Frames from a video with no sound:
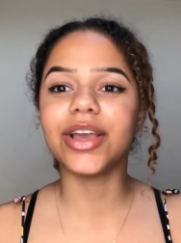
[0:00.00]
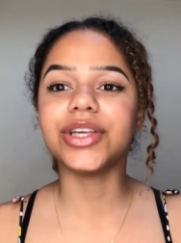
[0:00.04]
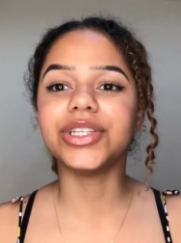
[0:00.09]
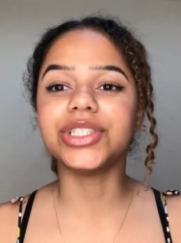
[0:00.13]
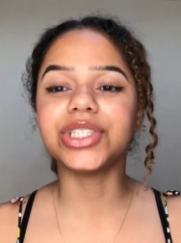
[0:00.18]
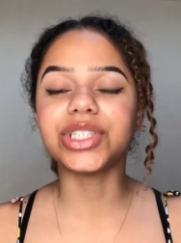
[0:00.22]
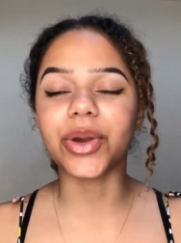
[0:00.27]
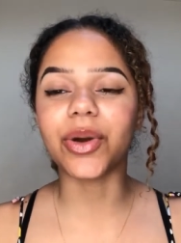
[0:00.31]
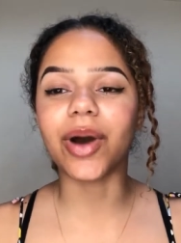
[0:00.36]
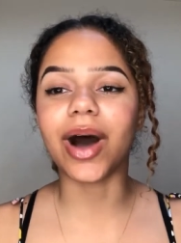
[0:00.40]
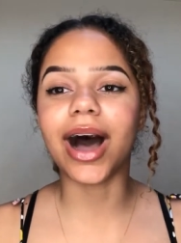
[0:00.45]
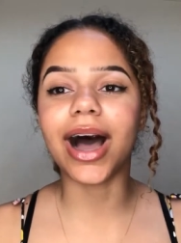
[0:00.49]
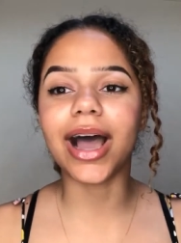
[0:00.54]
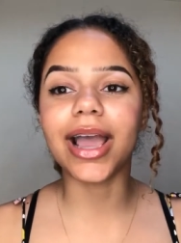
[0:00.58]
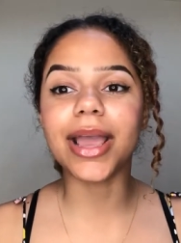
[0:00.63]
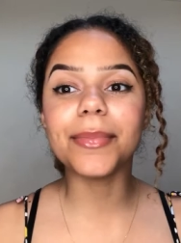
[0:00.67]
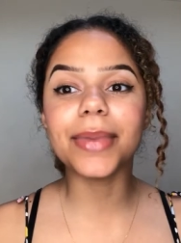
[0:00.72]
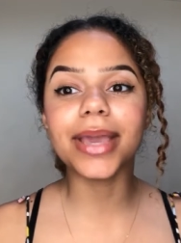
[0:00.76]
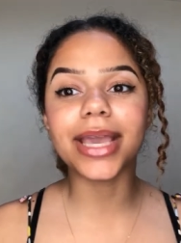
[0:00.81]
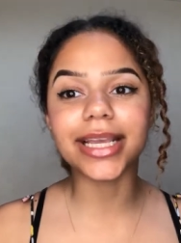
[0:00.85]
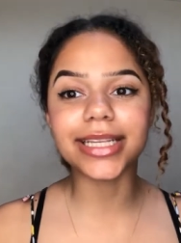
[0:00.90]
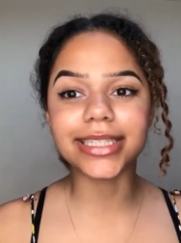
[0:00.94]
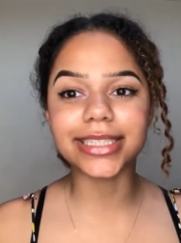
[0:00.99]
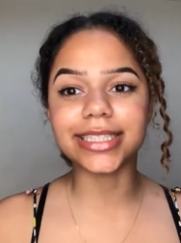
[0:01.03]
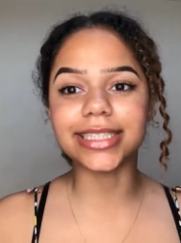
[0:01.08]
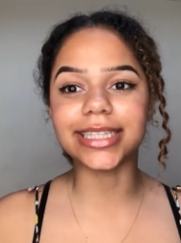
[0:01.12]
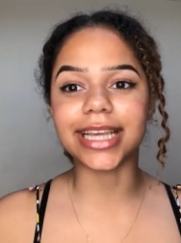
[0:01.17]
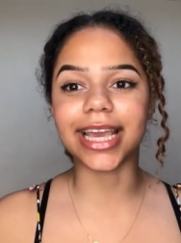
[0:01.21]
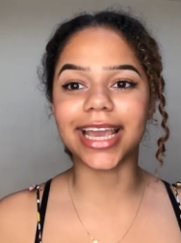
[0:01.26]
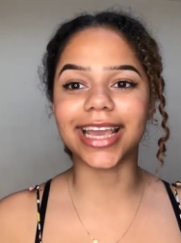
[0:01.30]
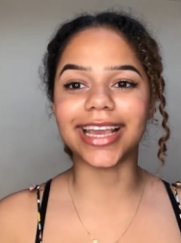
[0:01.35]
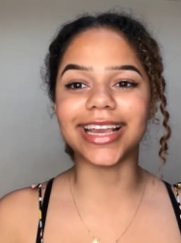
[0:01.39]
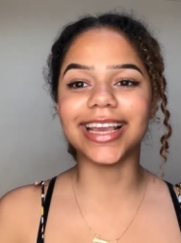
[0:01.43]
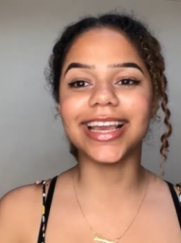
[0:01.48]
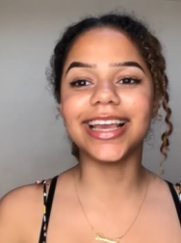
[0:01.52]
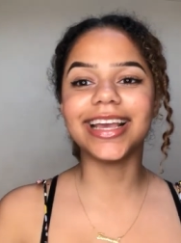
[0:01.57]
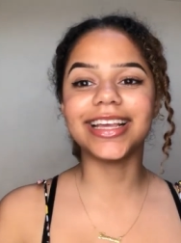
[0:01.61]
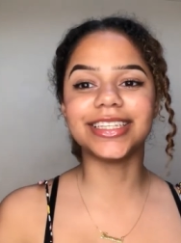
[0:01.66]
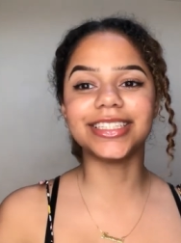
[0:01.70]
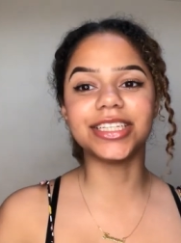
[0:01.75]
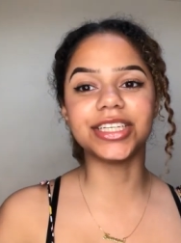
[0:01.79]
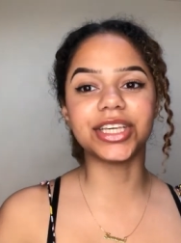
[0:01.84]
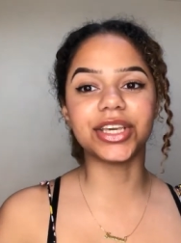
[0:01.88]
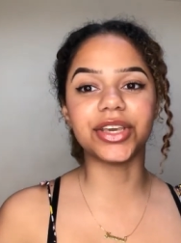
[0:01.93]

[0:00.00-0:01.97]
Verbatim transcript: So I am here today to